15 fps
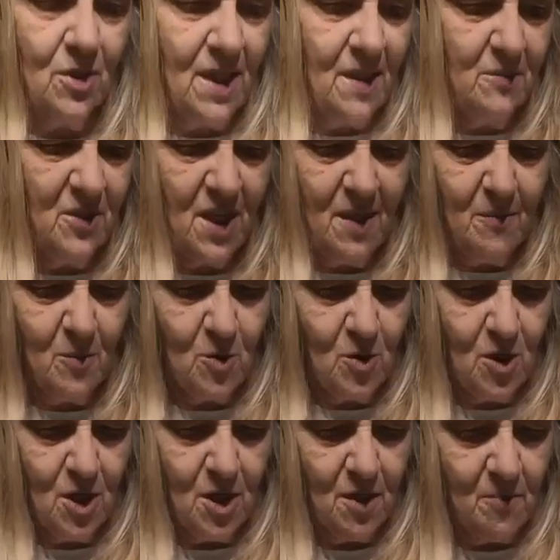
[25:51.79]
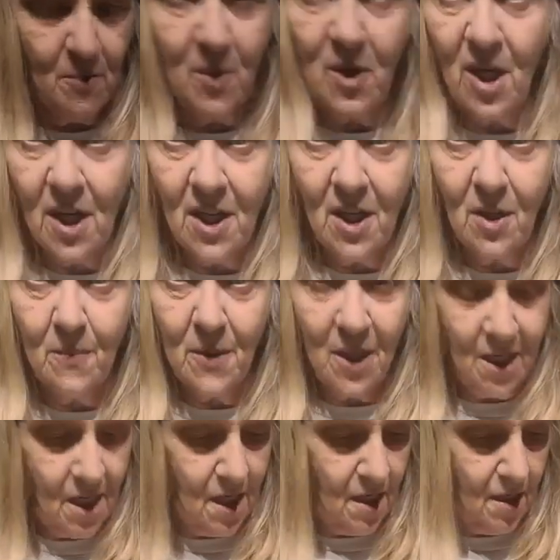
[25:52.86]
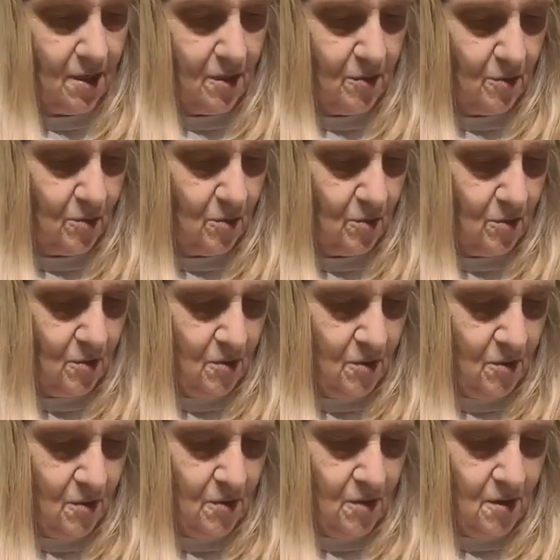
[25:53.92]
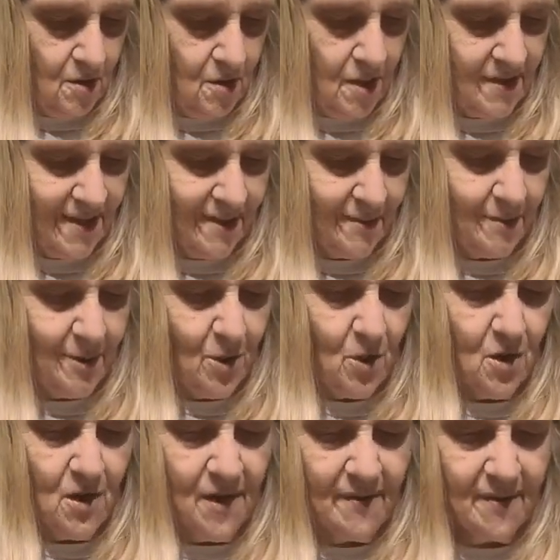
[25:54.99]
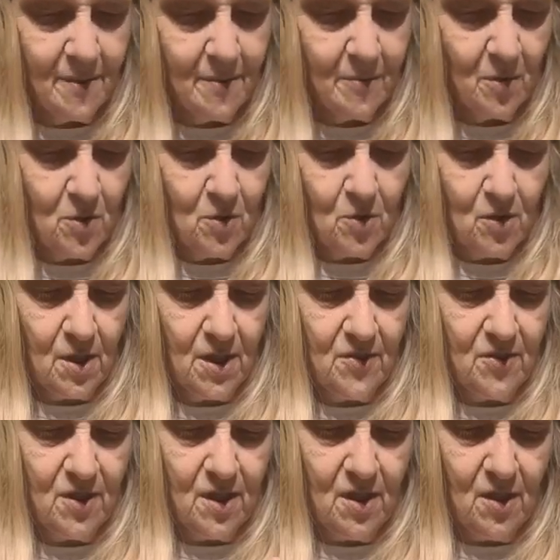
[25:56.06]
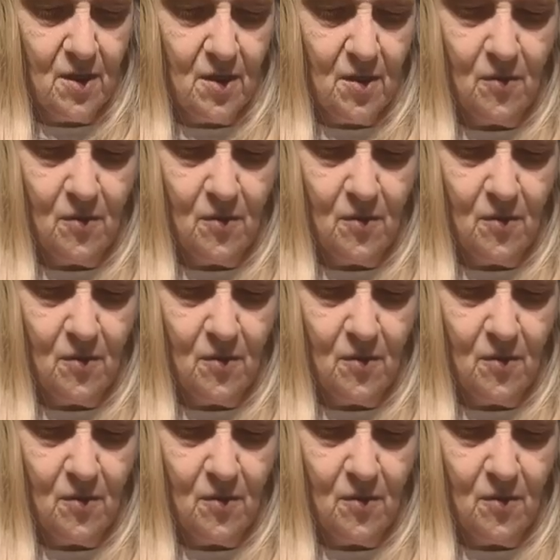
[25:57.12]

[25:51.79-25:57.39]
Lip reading: name's Anne Marie, but I go by Annie. I think we all have them crazy